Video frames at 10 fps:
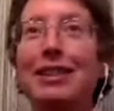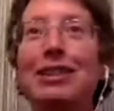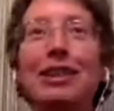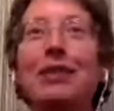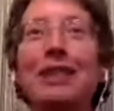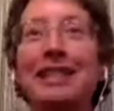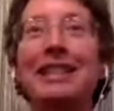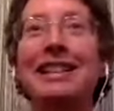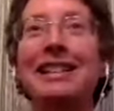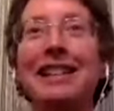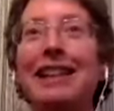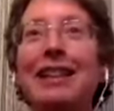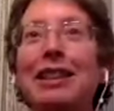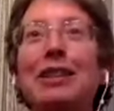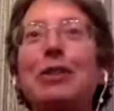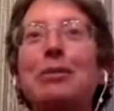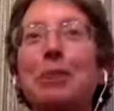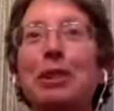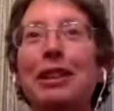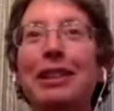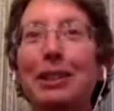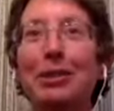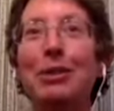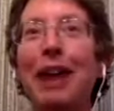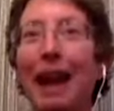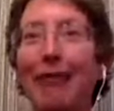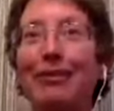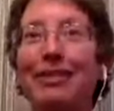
synchronicity is not the normal thing that you have.